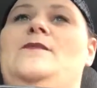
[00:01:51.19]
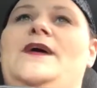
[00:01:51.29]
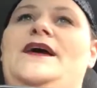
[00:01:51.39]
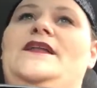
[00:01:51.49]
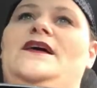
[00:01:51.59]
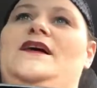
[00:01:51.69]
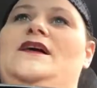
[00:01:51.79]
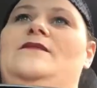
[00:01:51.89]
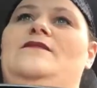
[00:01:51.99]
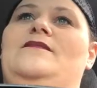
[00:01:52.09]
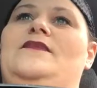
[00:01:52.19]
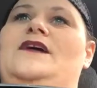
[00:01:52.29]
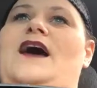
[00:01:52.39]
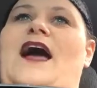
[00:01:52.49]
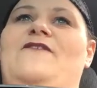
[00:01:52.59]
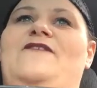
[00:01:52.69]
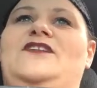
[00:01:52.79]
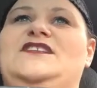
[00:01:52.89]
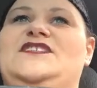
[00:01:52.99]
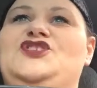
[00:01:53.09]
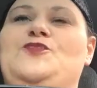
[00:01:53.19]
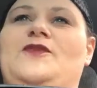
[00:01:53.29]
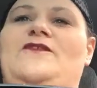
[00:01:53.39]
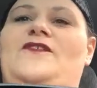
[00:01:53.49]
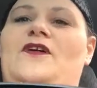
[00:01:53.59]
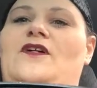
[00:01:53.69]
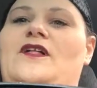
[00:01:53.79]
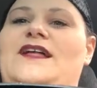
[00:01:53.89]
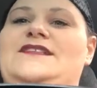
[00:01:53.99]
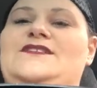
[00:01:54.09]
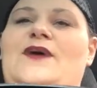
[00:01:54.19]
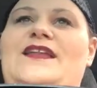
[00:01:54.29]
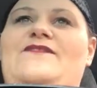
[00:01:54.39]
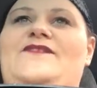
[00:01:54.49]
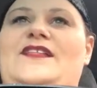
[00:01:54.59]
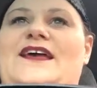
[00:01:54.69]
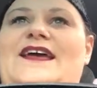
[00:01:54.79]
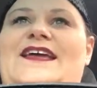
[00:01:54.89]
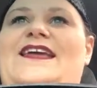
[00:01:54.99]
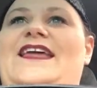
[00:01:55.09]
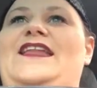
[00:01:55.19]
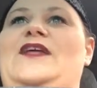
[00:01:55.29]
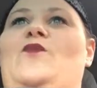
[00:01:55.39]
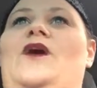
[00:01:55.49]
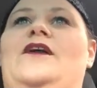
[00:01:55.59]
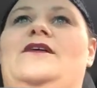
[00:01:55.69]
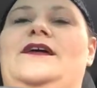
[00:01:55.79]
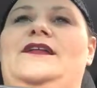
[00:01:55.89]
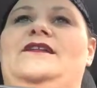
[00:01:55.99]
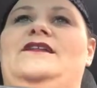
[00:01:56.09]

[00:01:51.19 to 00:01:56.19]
But I felt super full, and so I didn't feel like I could get any water in.